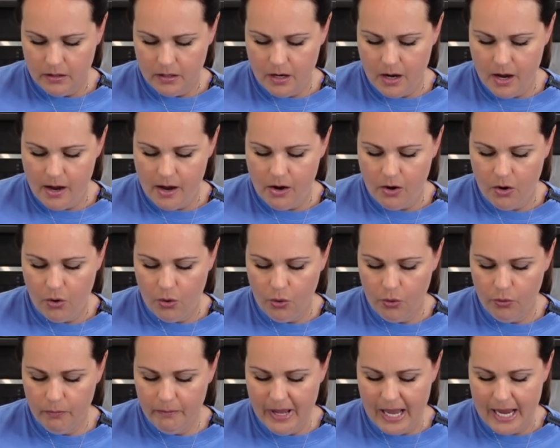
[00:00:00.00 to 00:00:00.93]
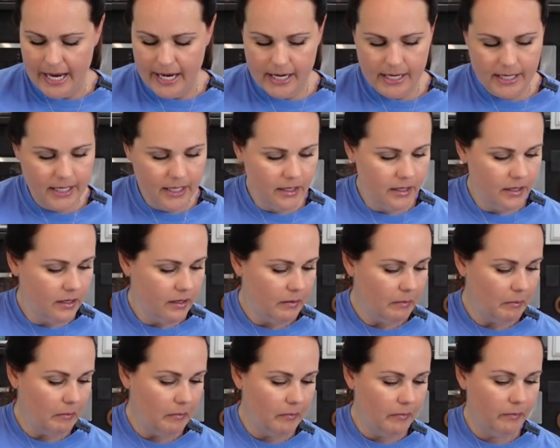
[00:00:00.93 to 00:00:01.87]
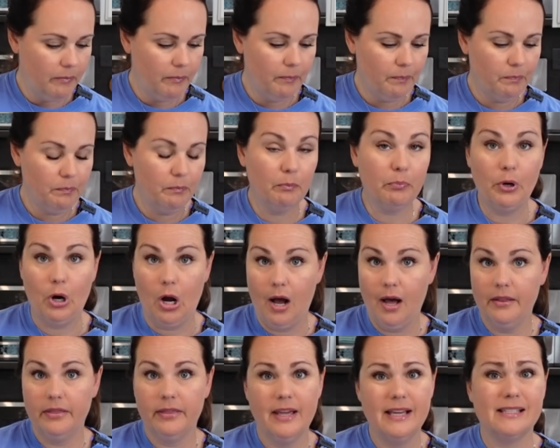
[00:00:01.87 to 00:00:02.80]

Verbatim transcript: Homemade broth